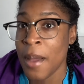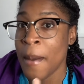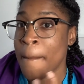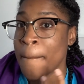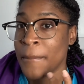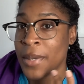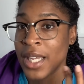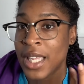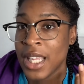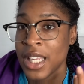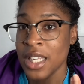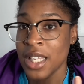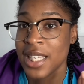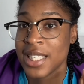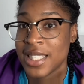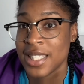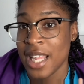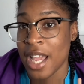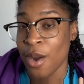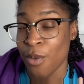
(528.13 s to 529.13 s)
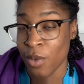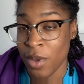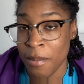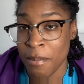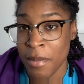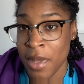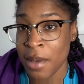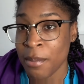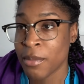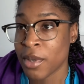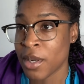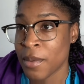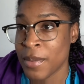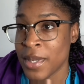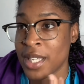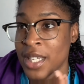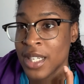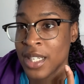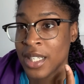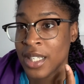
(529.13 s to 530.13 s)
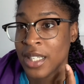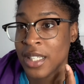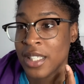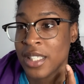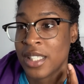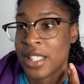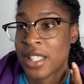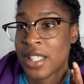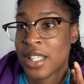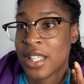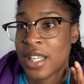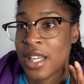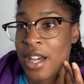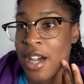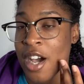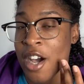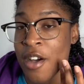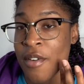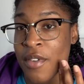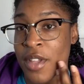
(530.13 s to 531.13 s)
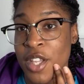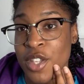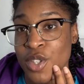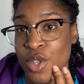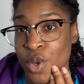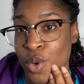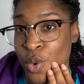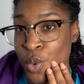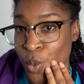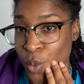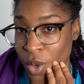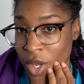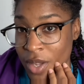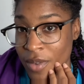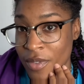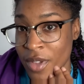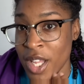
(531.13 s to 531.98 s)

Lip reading: but he does not remember because of his grief.